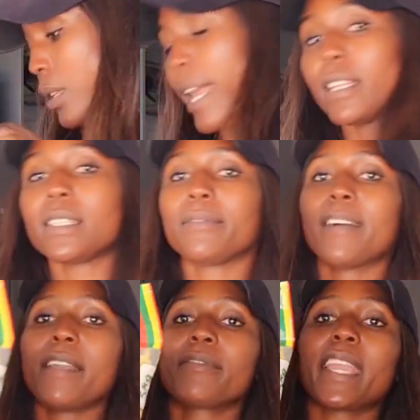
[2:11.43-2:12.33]
Yeah, it's a
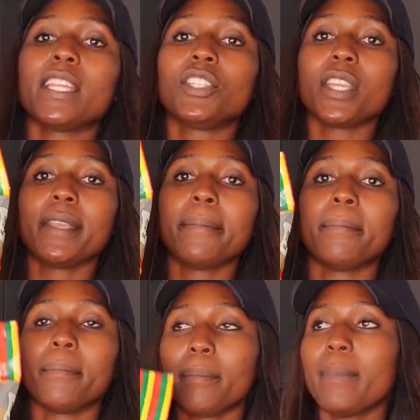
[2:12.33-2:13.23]
5 kg
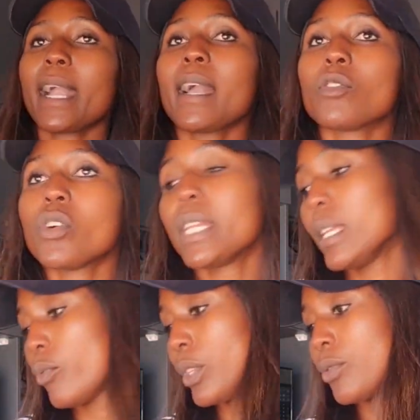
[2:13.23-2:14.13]

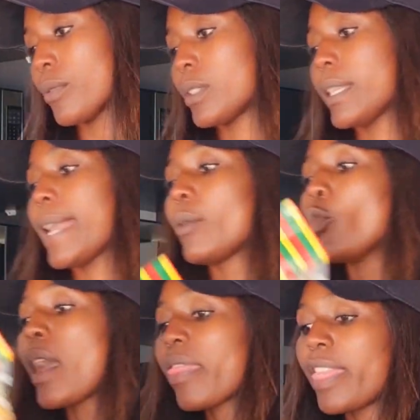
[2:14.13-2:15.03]
macaroni, which was like
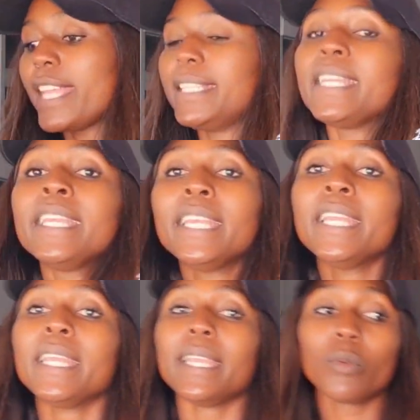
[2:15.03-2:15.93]

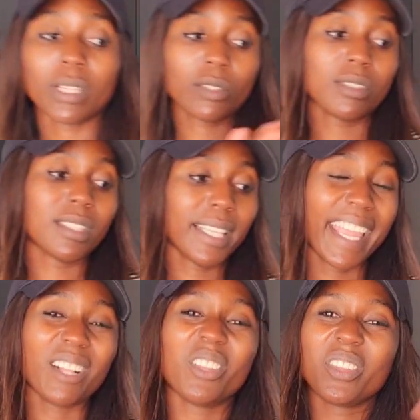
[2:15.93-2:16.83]
130. It was on
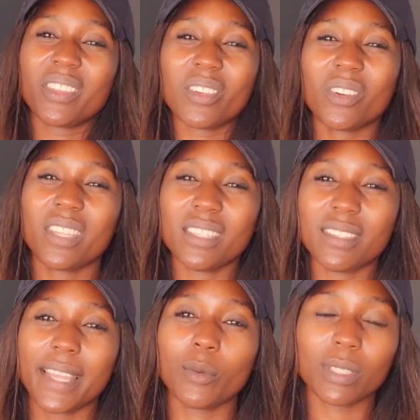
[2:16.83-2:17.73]
sale, or they
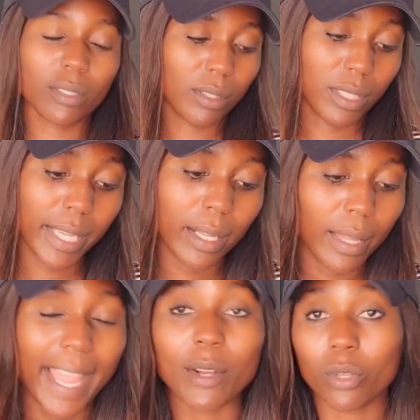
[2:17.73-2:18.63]
say it was on
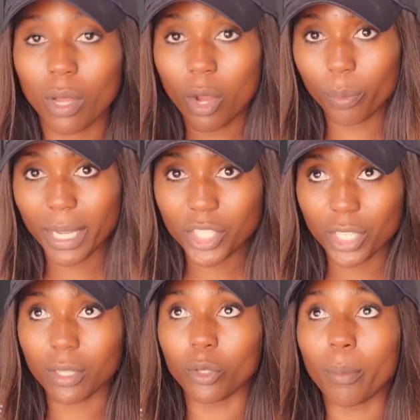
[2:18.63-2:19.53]
sale. I don't know how much
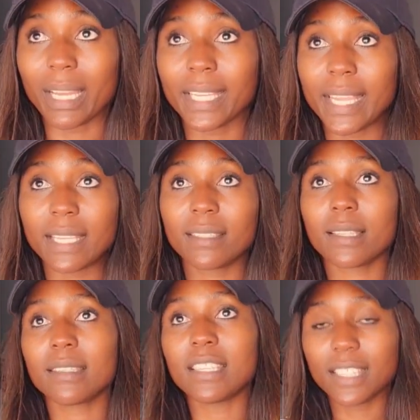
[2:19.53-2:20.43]
it normally is
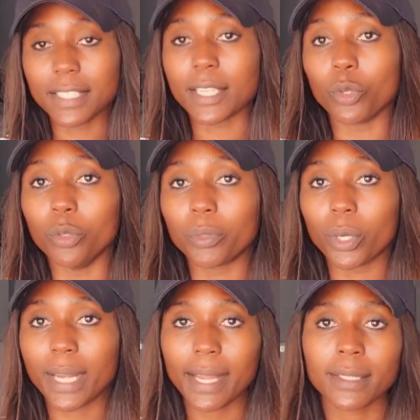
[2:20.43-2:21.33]
since it's a new
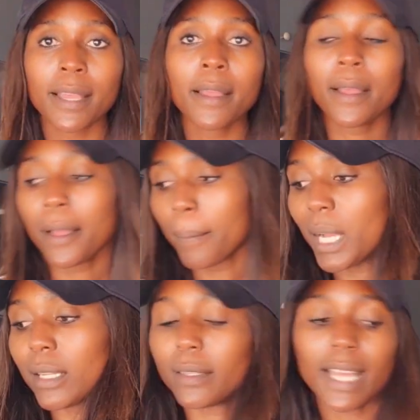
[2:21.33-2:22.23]
product.
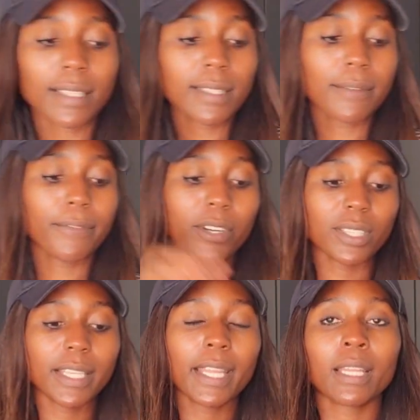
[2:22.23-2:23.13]
But that's the
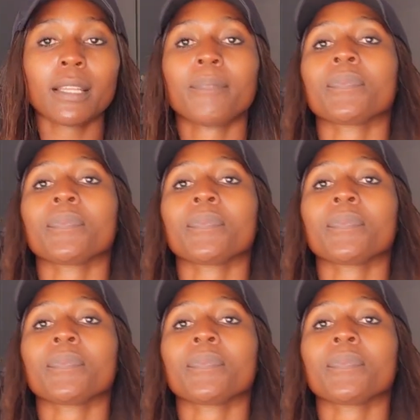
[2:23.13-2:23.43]
first thing.